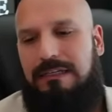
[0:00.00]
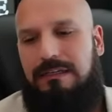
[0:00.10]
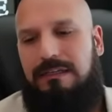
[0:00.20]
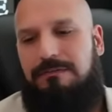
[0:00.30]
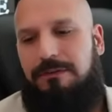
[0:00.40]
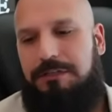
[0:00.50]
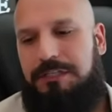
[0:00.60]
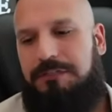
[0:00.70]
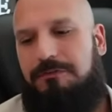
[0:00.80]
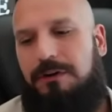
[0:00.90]
First
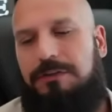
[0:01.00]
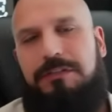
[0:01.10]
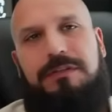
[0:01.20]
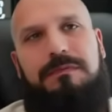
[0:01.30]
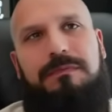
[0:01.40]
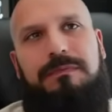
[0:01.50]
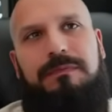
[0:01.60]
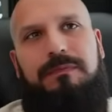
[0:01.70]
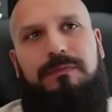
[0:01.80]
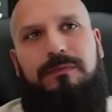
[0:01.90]
things first,
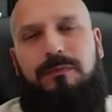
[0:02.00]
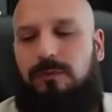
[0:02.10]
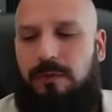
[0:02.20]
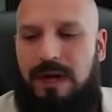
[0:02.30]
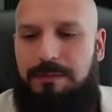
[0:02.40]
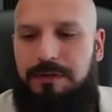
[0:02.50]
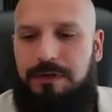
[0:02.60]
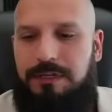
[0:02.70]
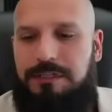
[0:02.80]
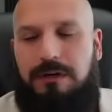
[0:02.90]
Robinhood
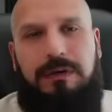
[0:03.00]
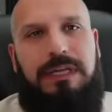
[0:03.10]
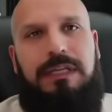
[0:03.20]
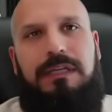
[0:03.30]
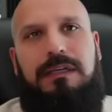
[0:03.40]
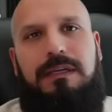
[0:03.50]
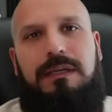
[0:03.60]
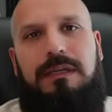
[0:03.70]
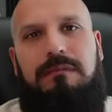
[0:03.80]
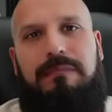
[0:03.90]
has already
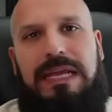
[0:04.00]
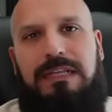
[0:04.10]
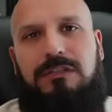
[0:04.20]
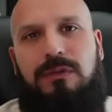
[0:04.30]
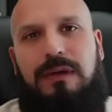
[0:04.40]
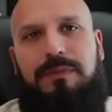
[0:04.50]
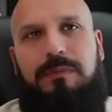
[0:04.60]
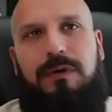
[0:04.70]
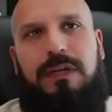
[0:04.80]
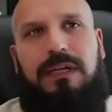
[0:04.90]
made it so that
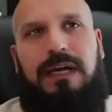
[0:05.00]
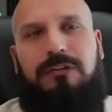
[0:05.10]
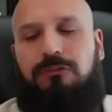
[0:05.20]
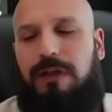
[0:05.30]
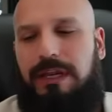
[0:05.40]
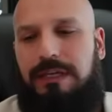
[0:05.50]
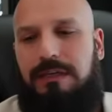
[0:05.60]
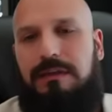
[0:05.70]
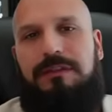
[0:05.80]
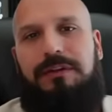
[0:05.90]
people cannot trade
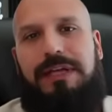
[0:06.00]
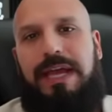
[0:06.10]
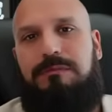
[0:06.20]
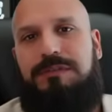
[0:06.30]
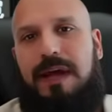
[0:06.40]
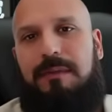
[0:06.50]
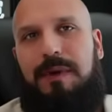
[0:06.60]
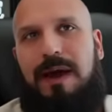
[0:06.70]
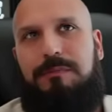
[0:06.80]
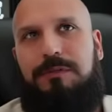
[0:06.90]
their Gamestop
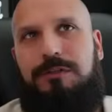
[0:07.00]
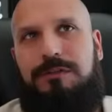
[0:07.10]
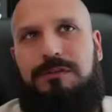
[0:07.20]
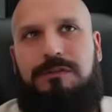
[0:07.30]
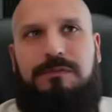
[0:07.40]
options.